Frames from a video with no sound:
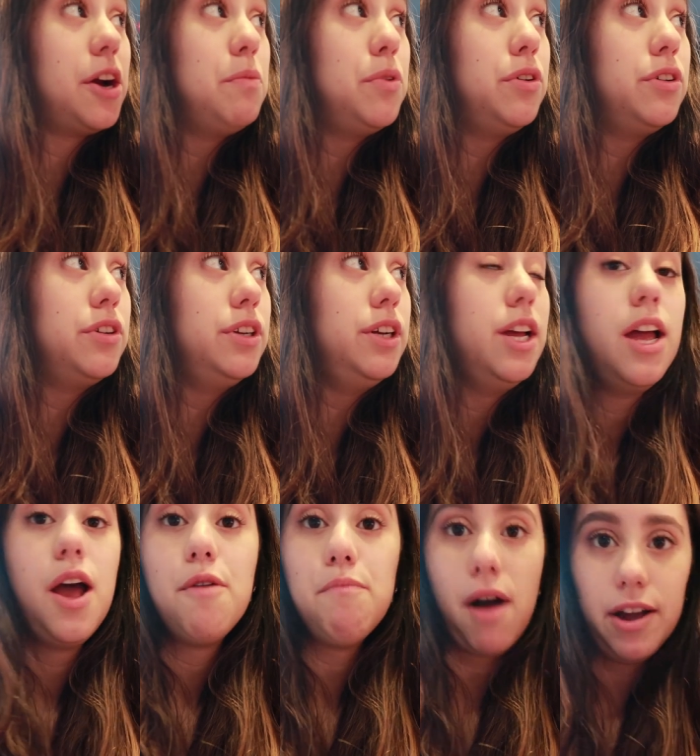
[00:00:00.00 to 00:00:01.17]
caramel
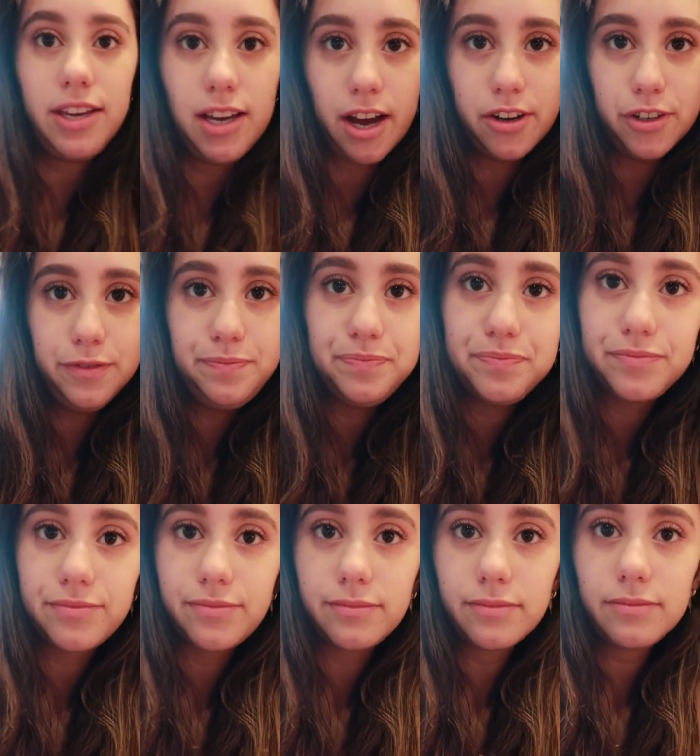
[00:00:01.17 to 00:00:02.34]
macchiato,
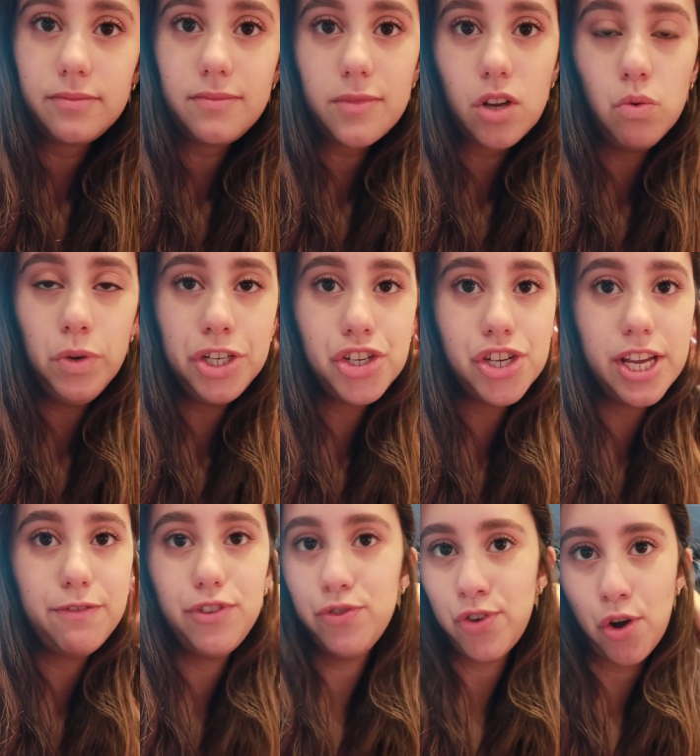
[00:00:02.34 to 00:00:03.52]
which
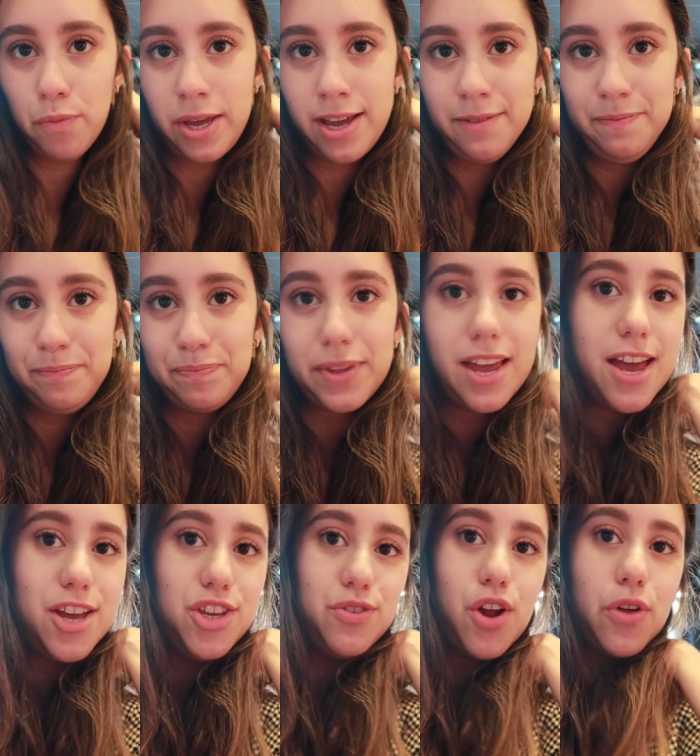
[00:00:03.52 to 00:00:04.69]
if you know me,
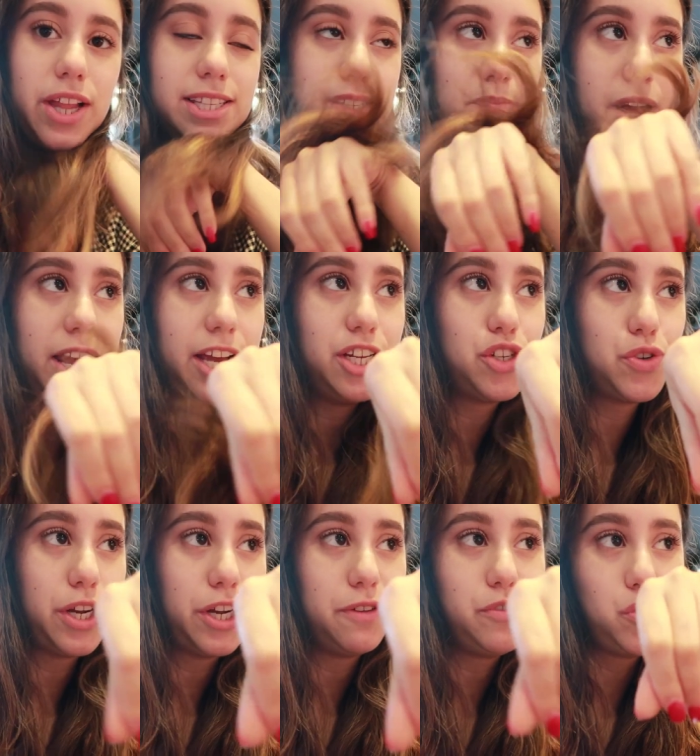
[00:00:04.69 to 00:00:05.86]
you know that's my
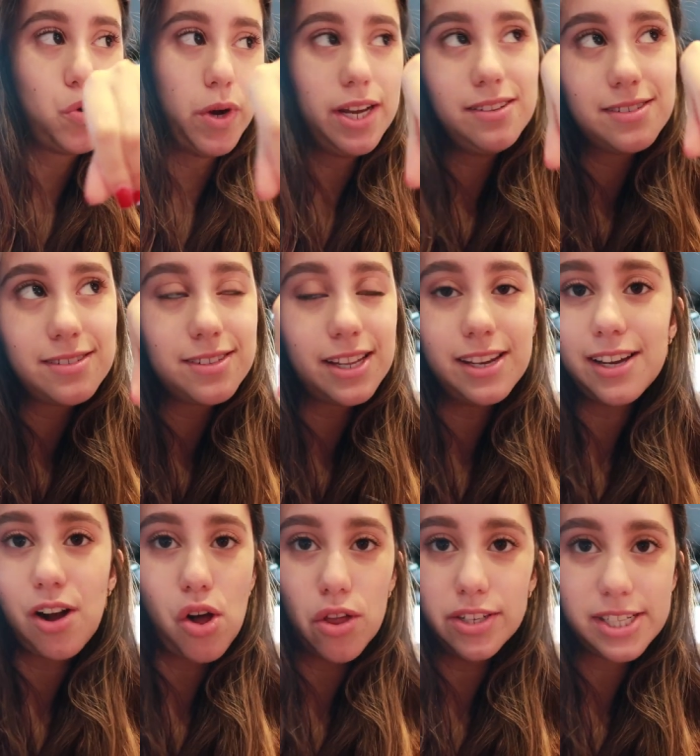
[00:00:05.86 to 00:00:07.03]
drink of choice like
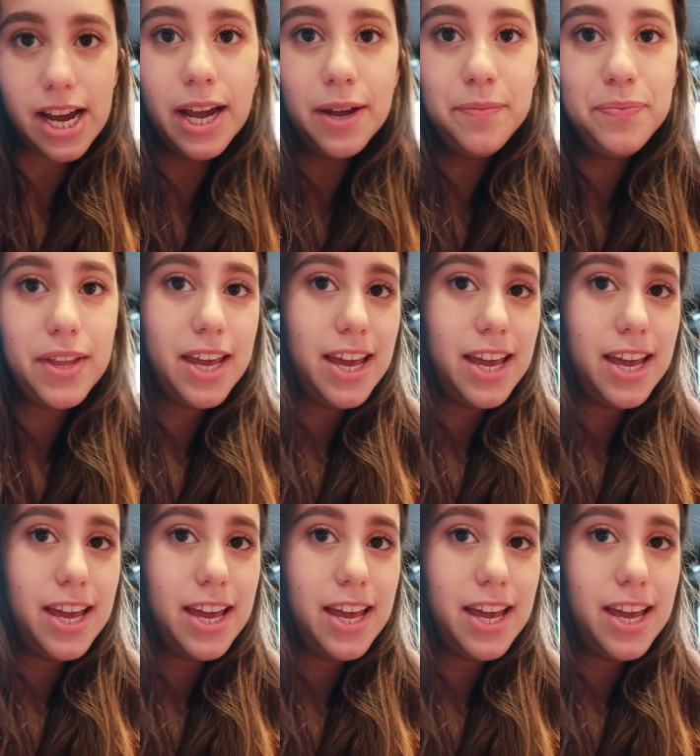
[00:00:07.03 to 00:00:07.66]
all the time